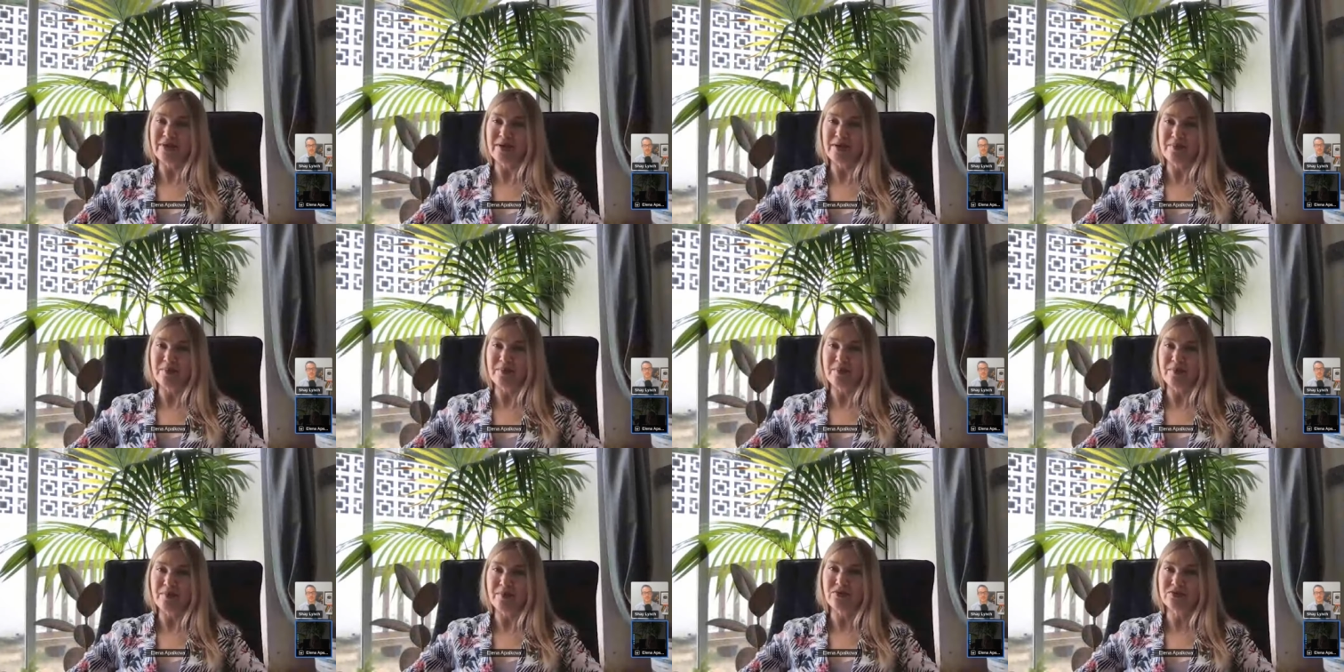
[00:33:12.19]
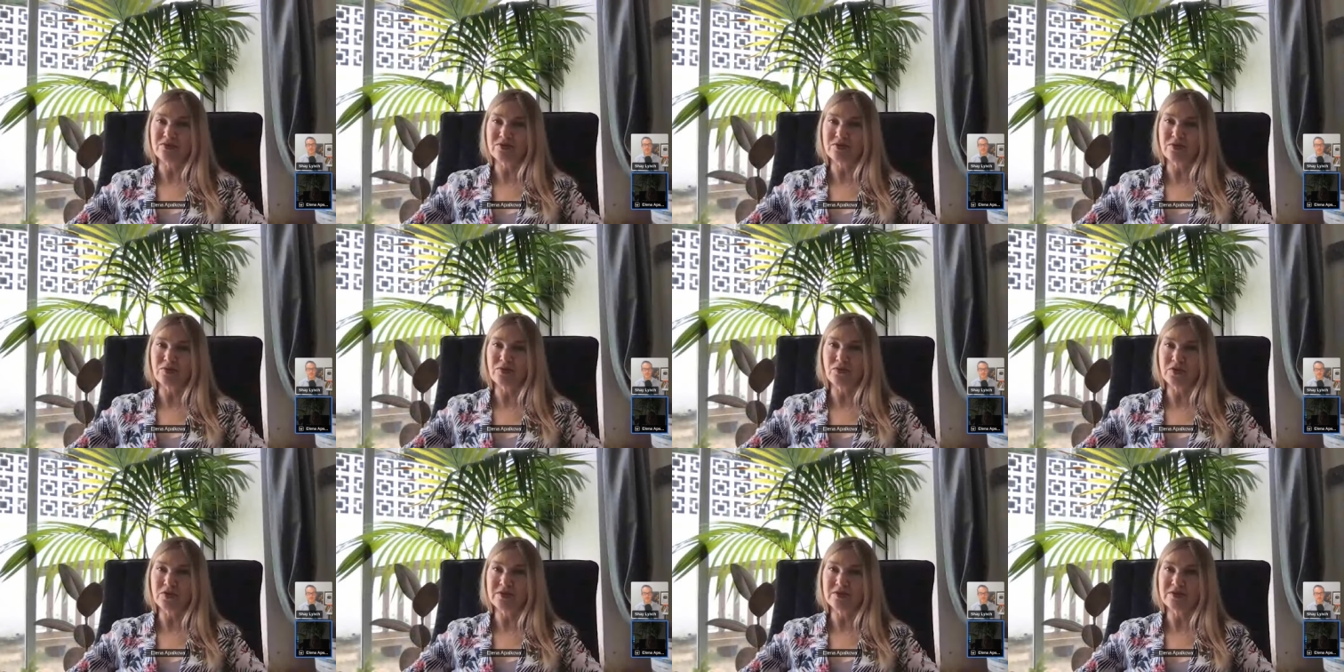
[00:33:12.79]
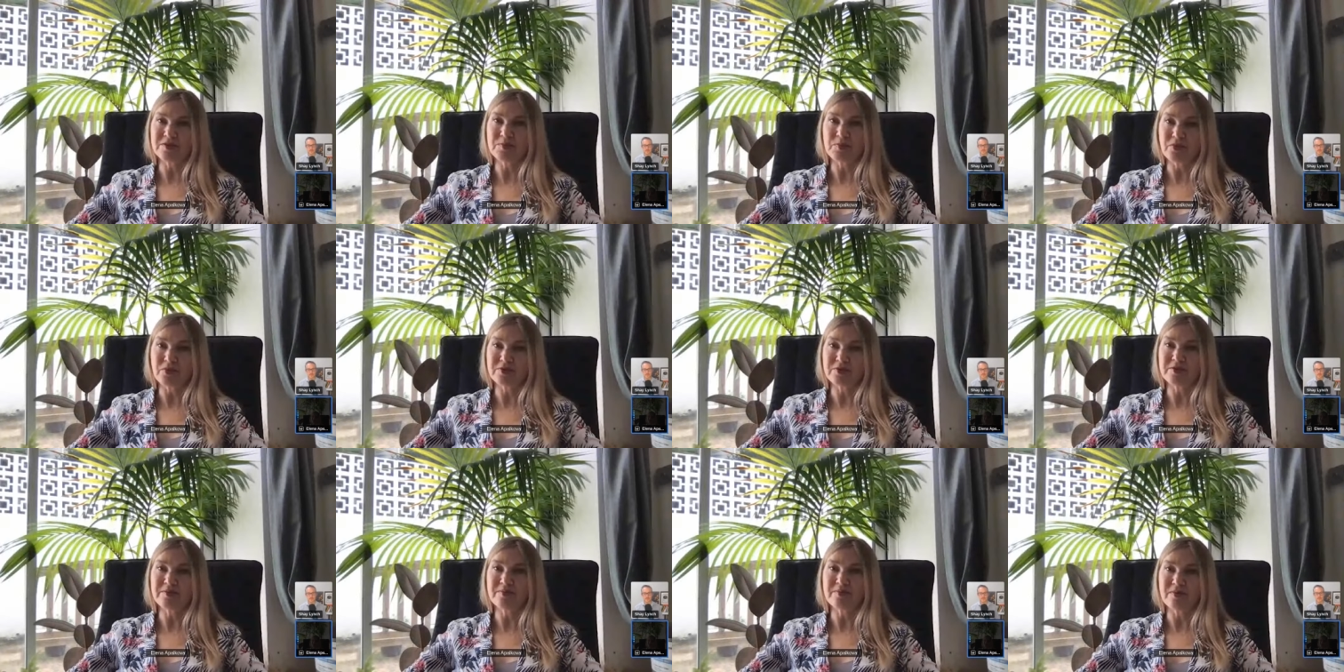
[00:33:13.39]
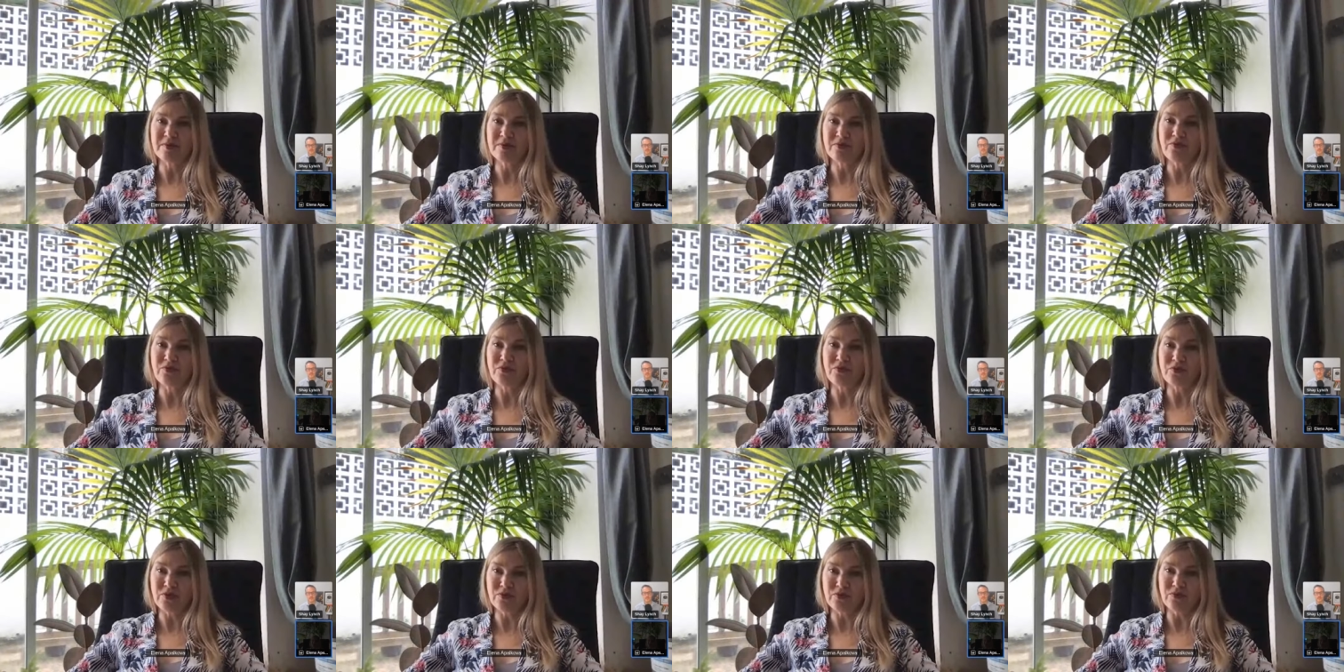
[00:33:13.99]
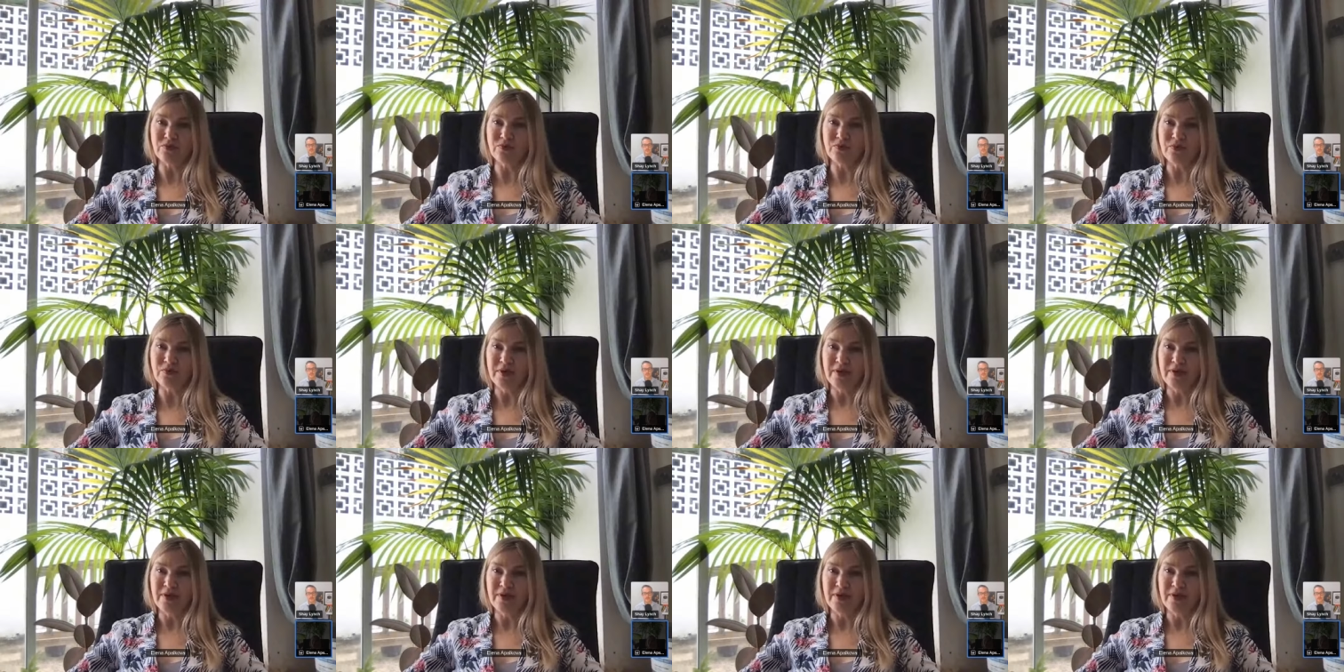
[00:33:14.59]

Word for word: about what is possible for you.